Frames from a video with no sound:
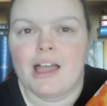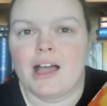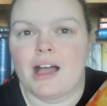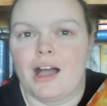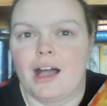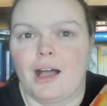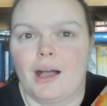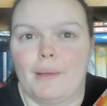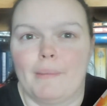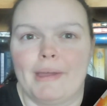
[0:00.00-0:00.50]

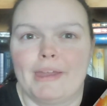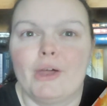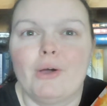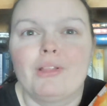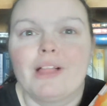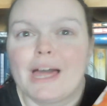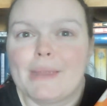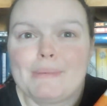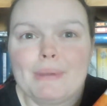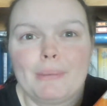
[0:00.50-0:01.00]
Um, I know a
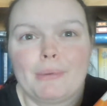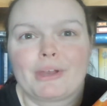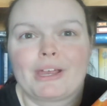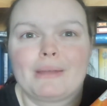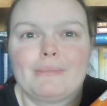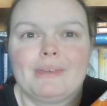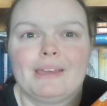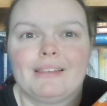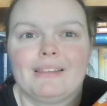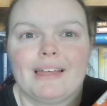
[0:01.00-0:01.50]
lot of people are going
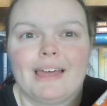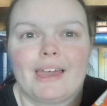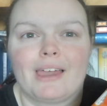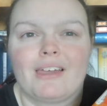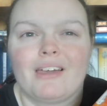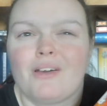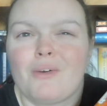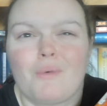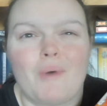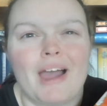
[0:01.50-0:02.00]
to be like,
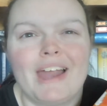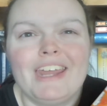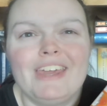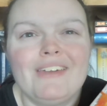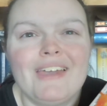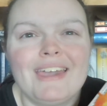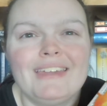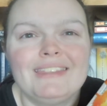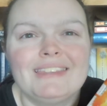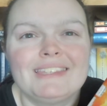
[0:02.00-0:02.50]
why do you
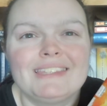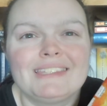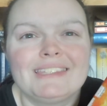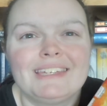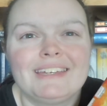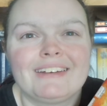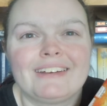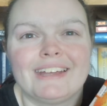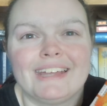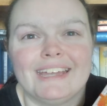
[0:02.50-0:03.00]
hate this
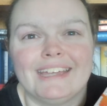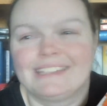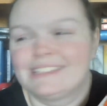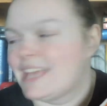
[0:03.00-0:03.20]
series?